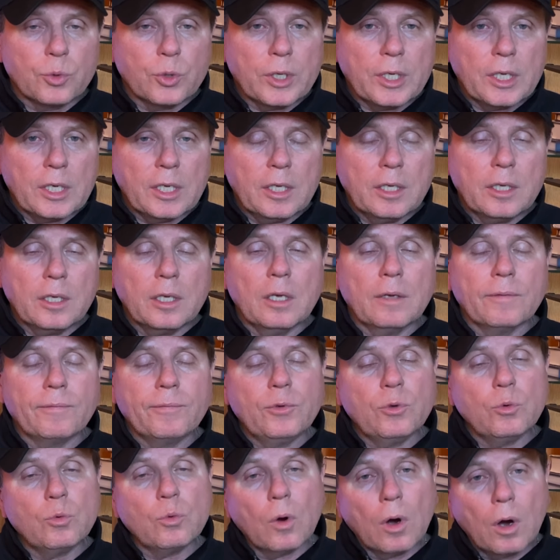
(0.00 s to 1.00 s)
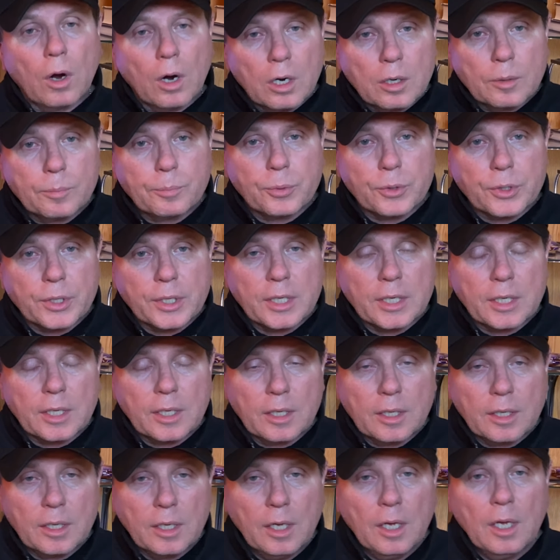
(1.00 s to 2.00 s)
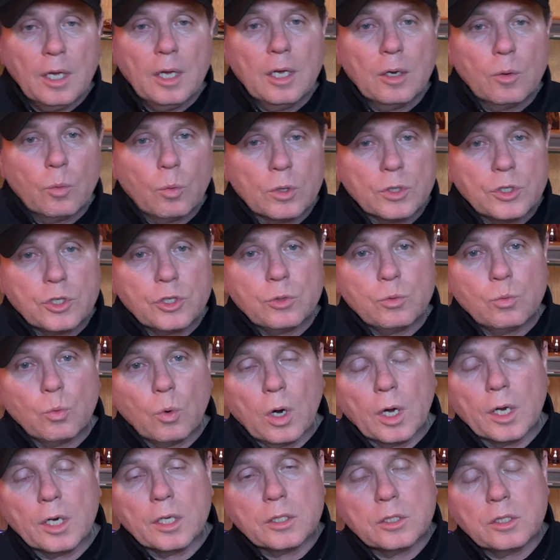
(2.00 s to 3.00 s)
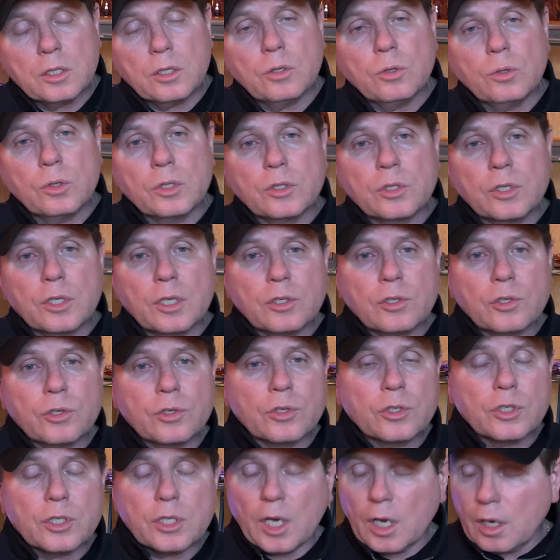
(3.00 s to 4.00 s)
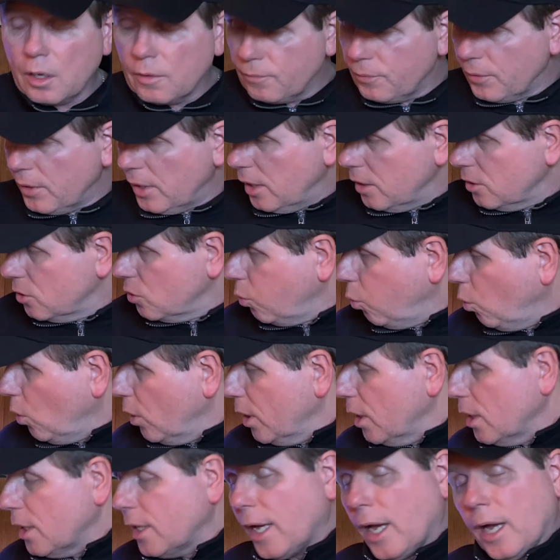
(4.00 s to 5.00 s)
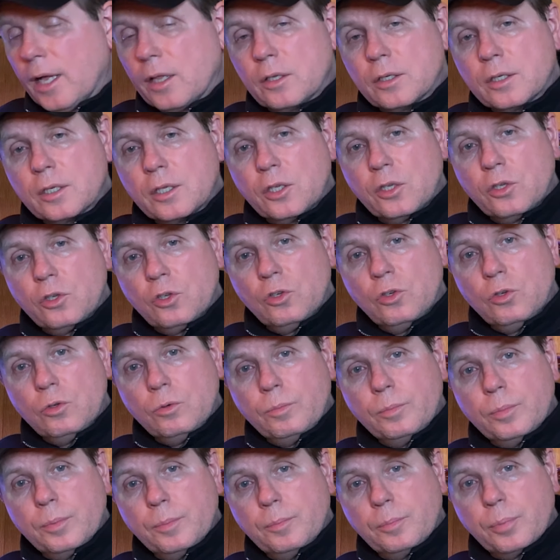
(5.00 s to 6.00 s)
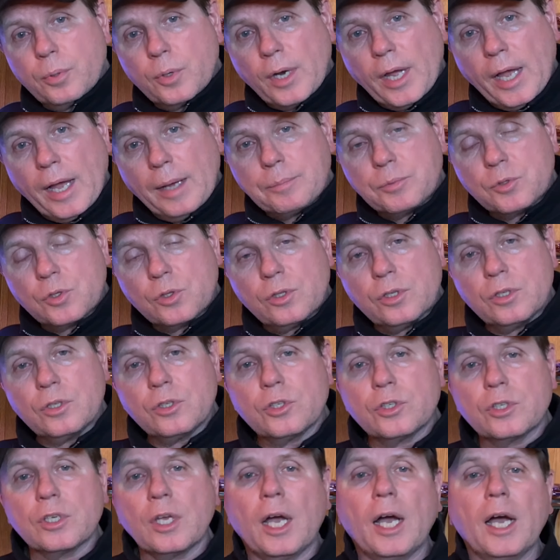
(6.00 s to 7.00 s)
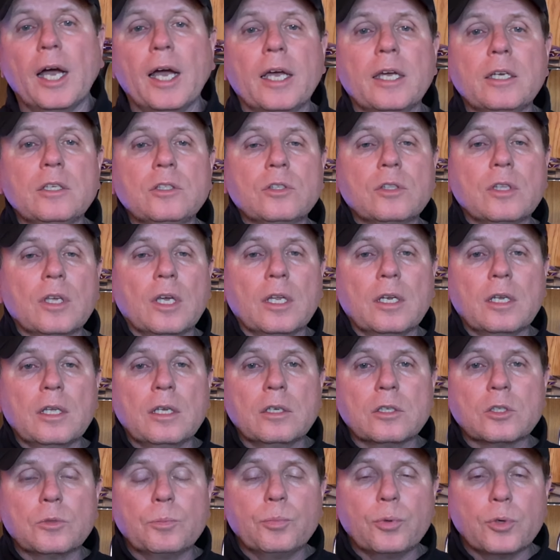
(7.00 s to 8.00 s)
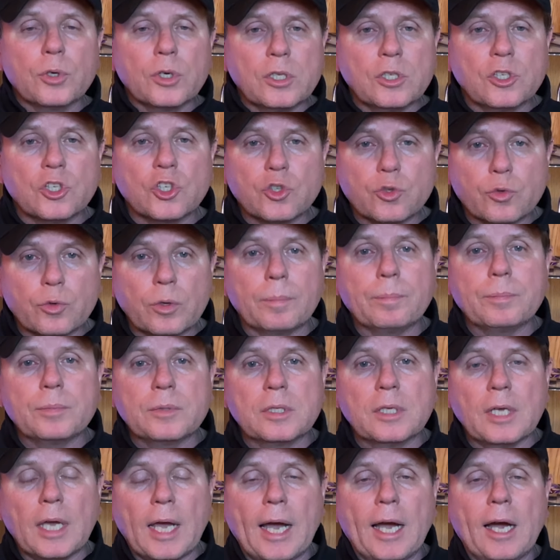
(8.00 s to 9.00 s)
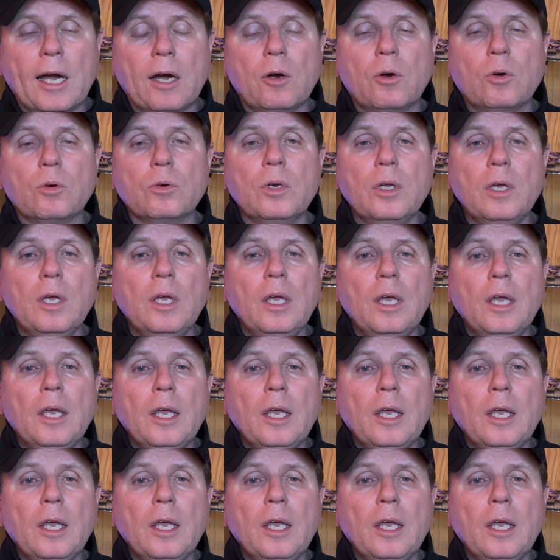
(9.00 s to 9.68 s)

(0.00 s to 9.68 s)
breeding, if you are breeding, what you want to do is get yourself a 20 gallon cube, perhaps this size, that is pretty stripped down.